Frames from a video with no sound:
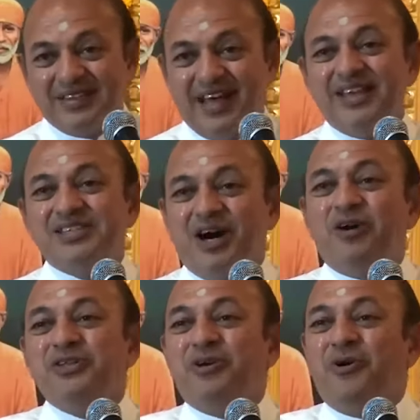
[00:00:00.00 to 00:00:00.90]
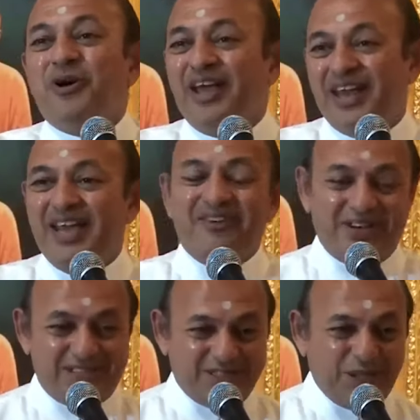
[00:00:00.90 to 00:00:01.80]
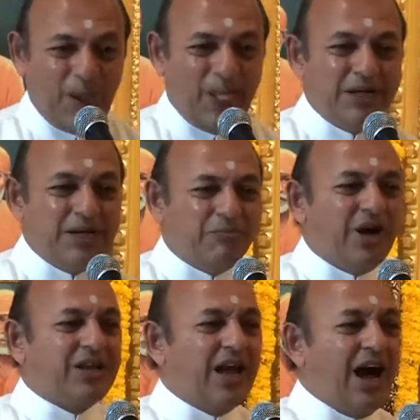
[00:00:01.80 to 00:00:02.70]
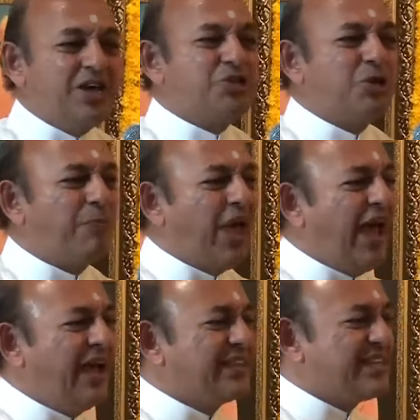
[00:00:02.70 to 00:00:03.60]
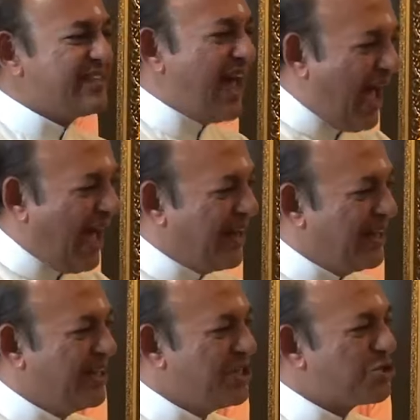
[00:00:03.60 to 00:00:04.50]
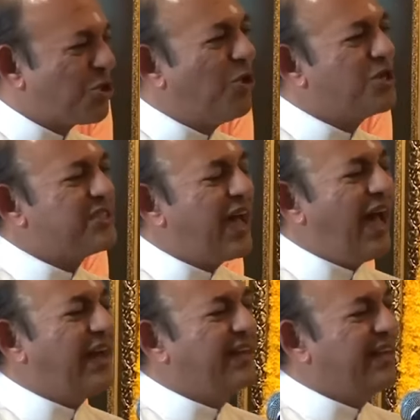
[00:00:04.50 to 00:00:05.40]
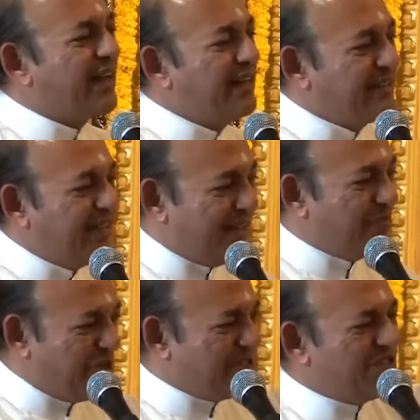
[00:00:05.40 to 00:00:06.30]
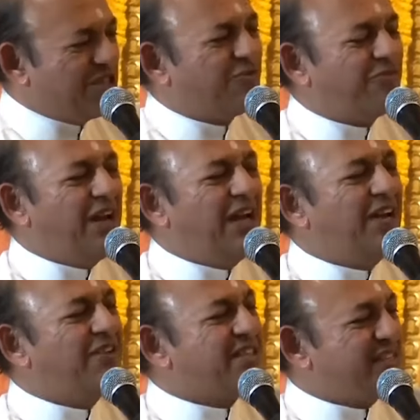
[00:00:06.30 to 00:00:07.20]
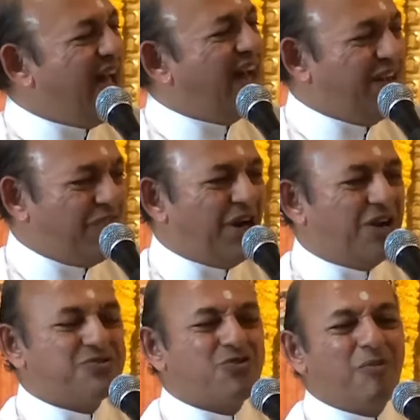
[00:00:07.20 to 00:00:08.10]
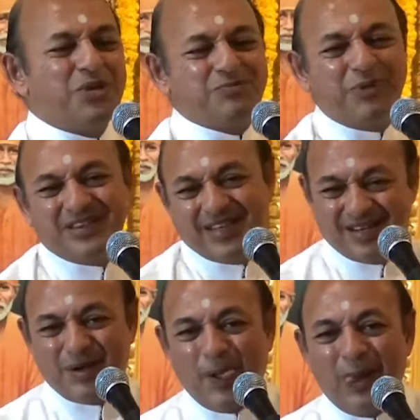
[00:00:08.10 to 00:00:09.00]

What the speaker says: That is how the whole area was. But I used to play in the sand, throw sand here and there, because it was filled with sand in front of Swami's mandir.